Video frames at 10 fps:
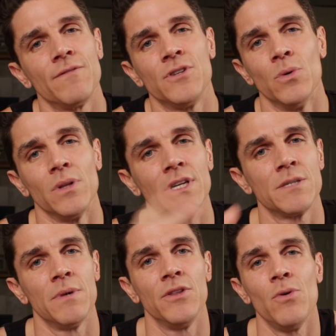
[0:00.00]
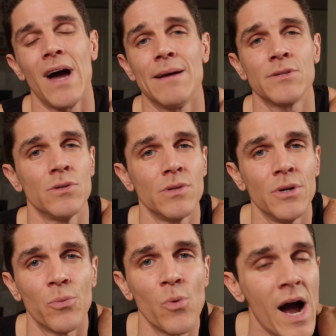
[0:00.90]
off to you, Elizabeth. You
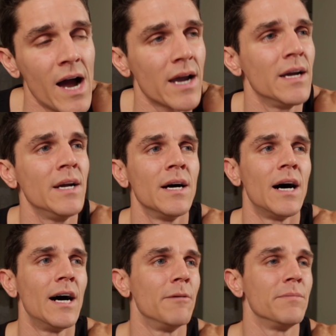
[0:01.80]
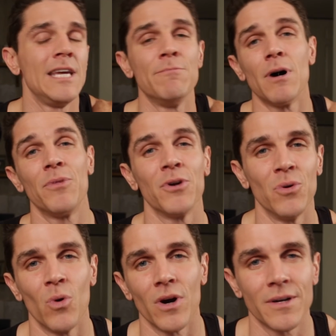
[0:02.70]
absolutely rock. Keep up the
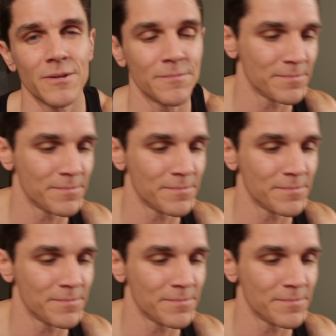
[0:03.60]
good work.